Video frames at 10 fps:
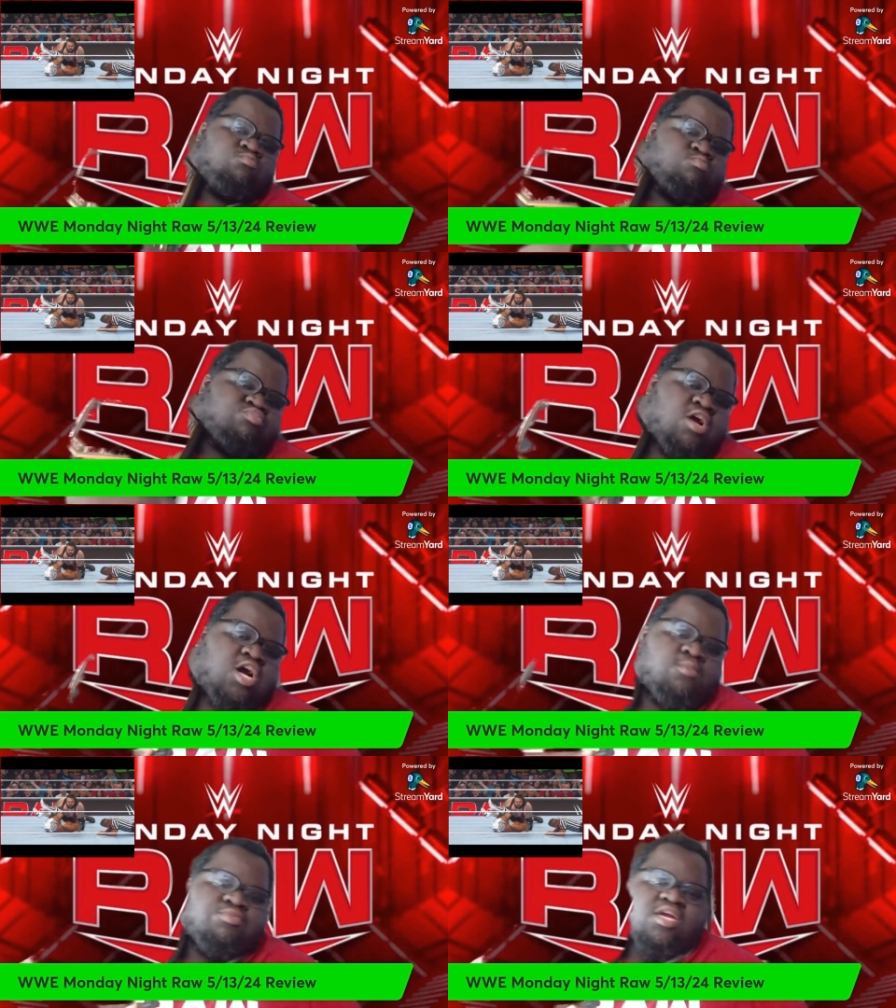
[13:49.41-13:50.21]

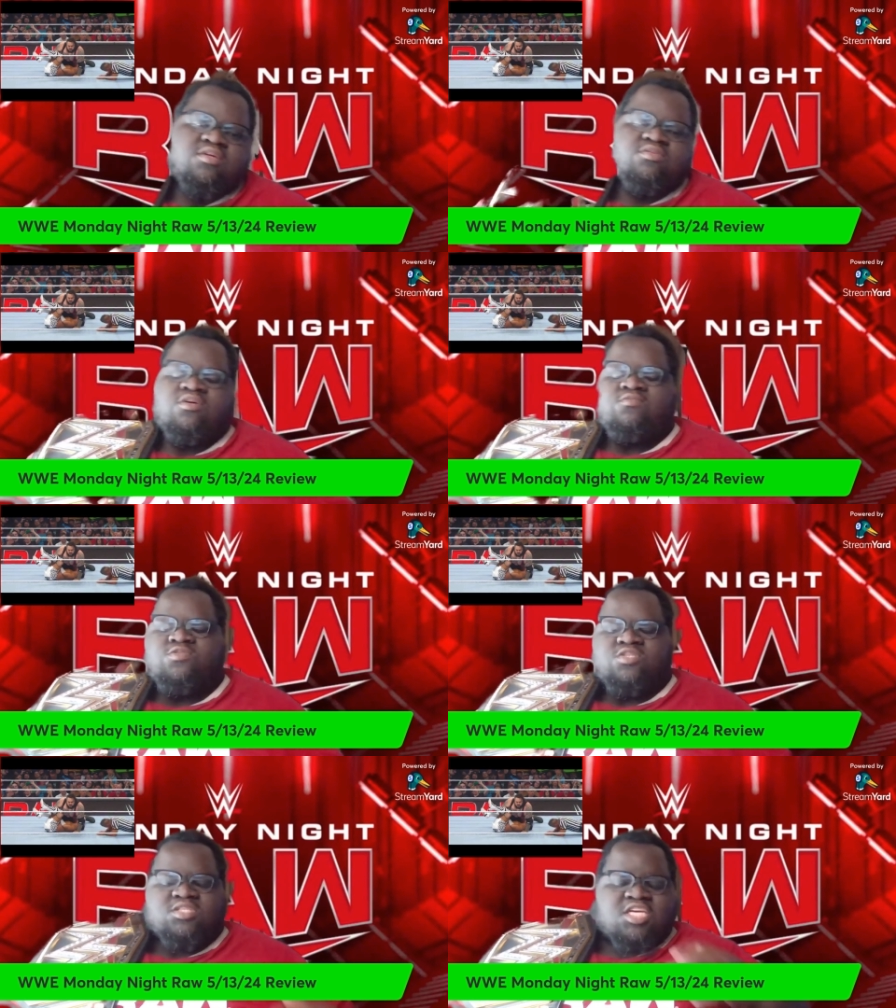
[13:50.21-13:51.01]
Braun Breaker over
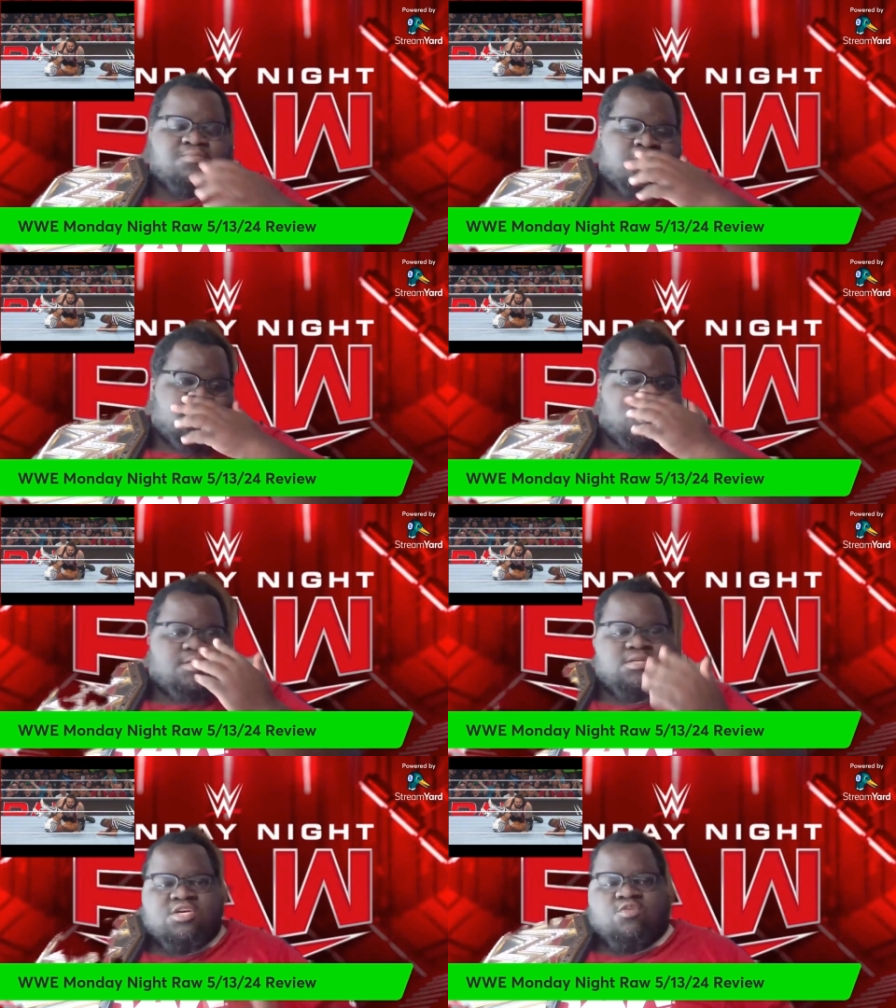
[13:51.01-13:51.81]
to the deep end,